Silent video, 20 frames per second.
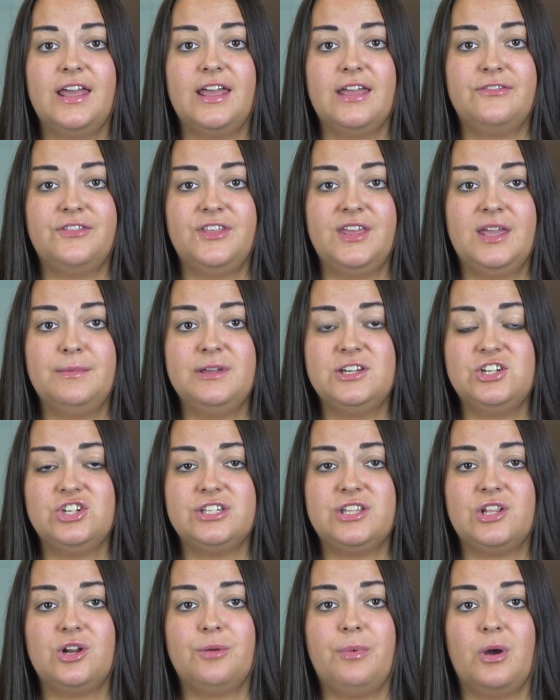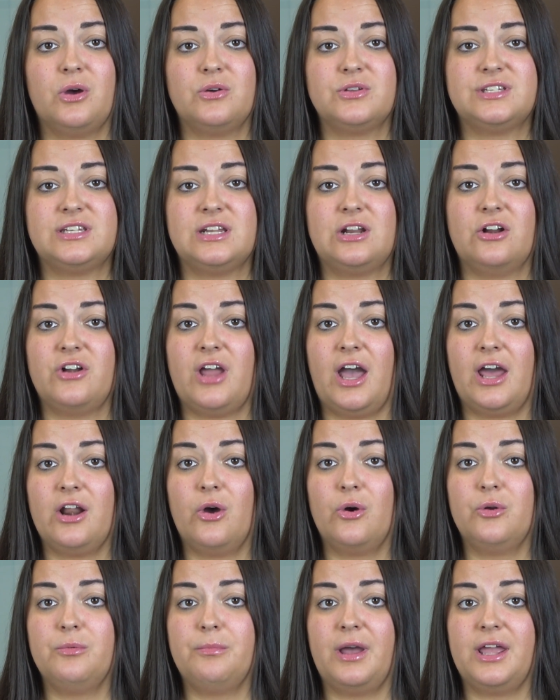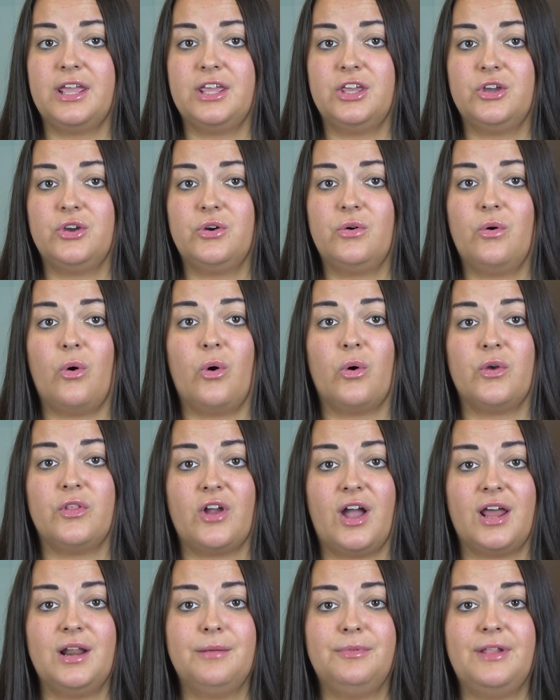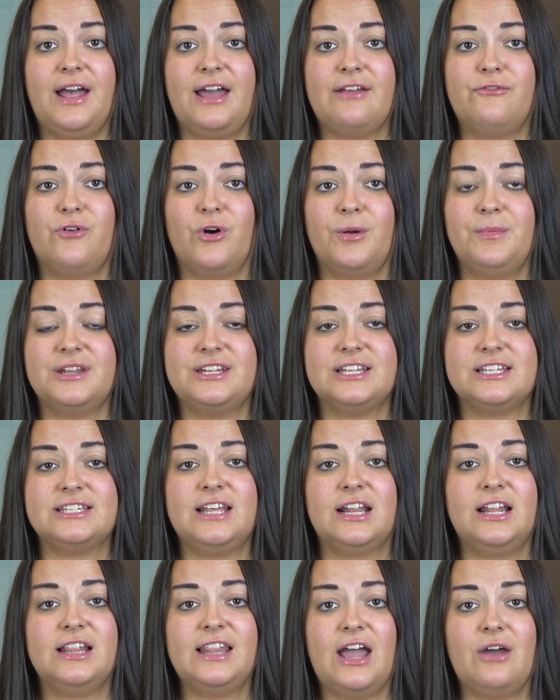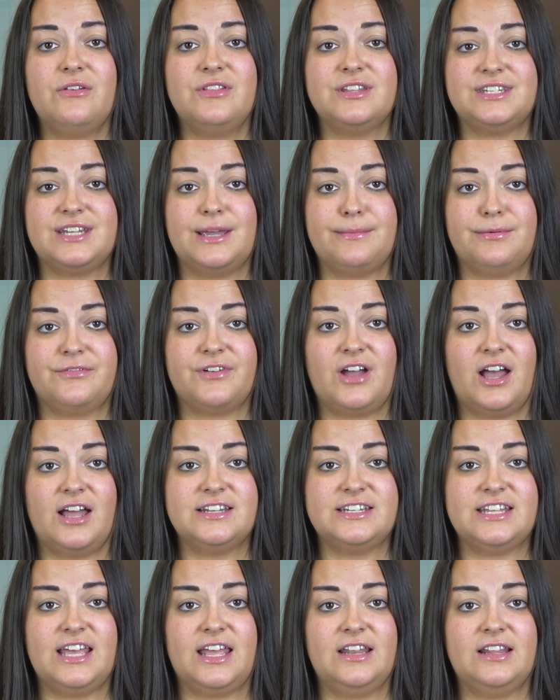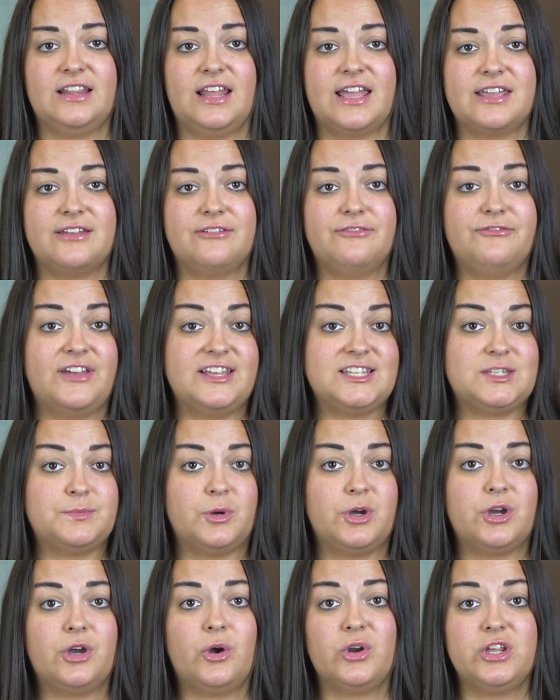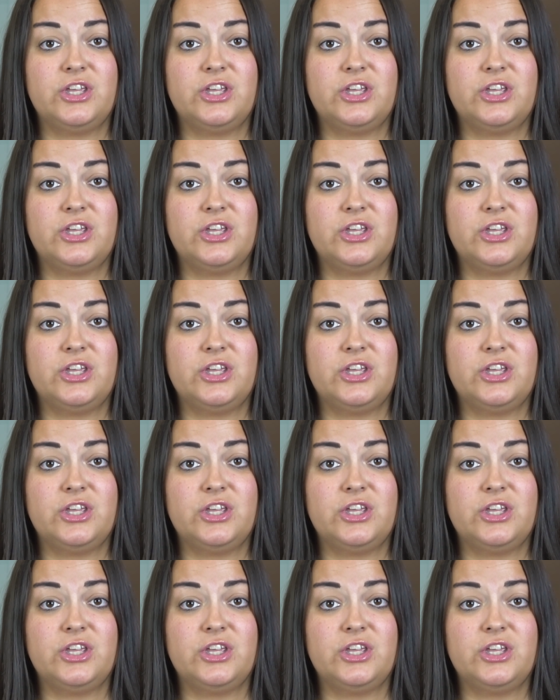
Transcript: If the images that are posted are not owned by you or they're on a platform that does not allow this type of content, like Facebook or